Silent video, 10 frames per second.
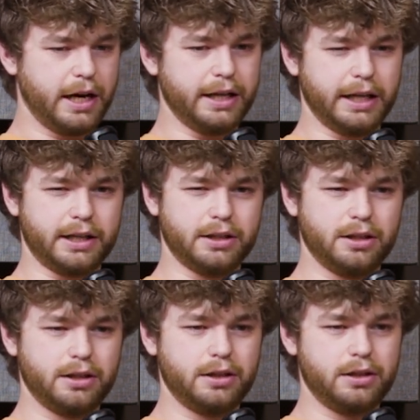And like
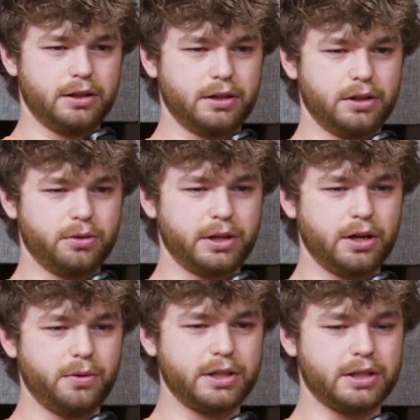you can
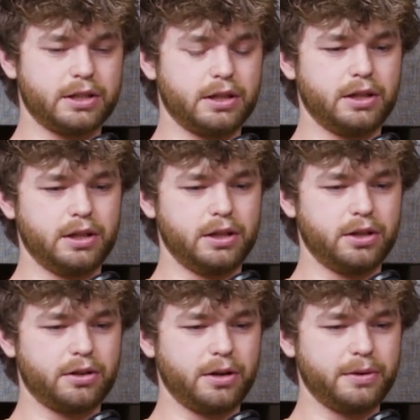always
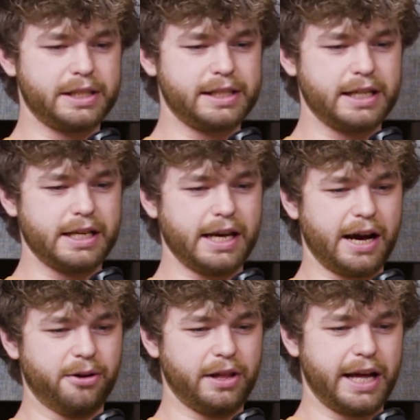see
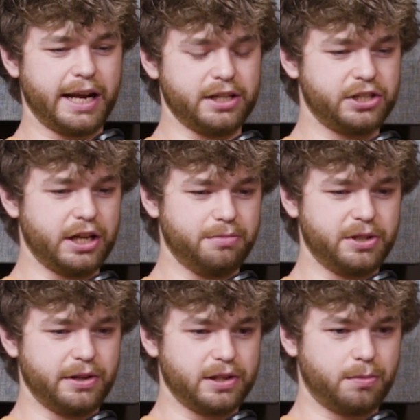how that has
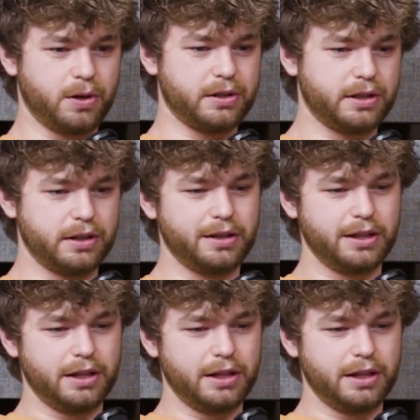shaped you as a person.